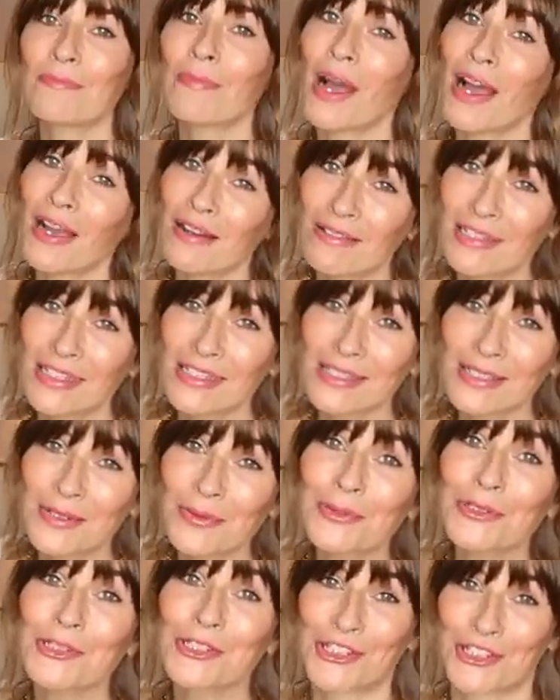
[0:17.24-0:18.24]
Paris
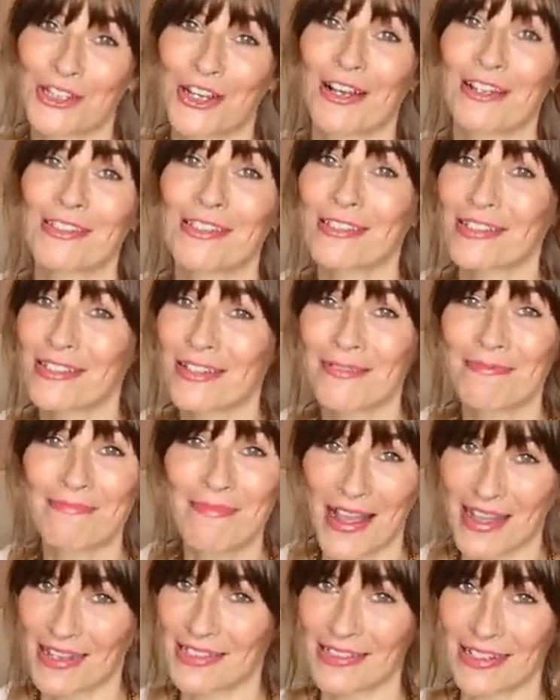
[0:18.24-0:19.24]
was just
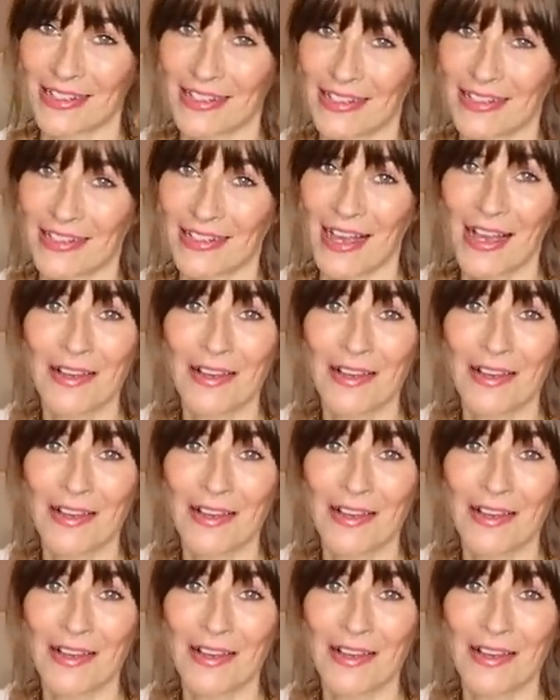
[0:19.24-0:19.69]
amazing.